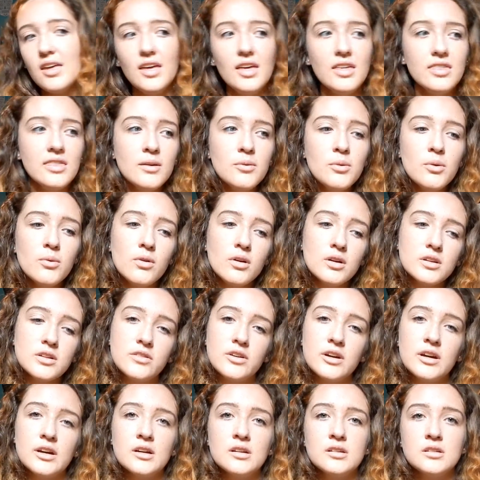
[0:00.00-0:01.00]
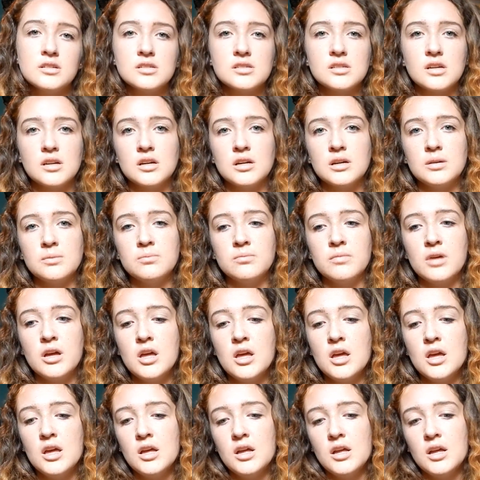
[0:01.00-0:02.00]
then we walked around to some
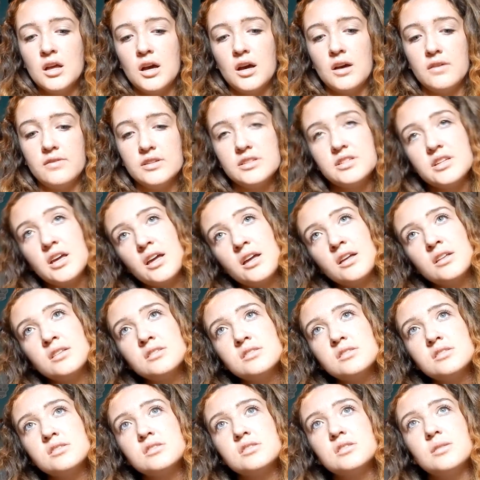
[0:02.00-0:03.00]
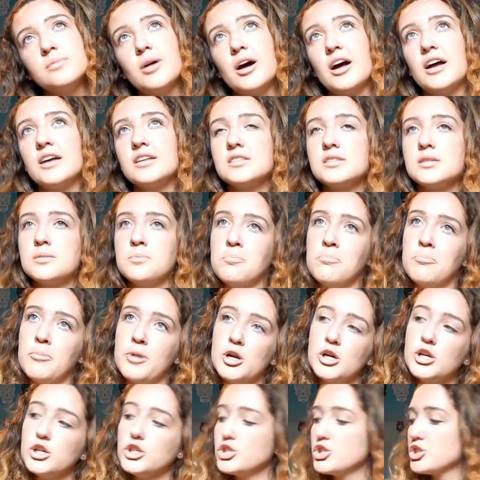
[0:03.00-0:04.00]
of the tents to buy some
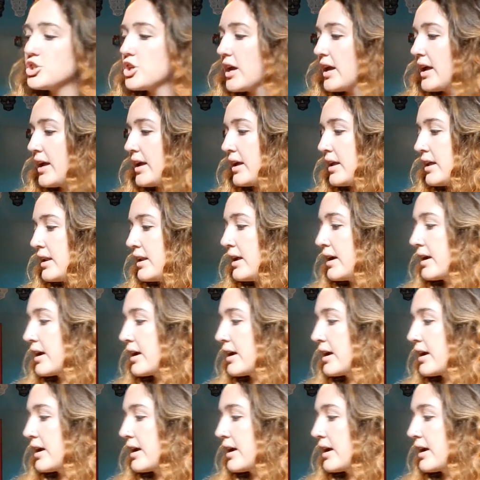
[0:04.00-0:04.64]
merch, and I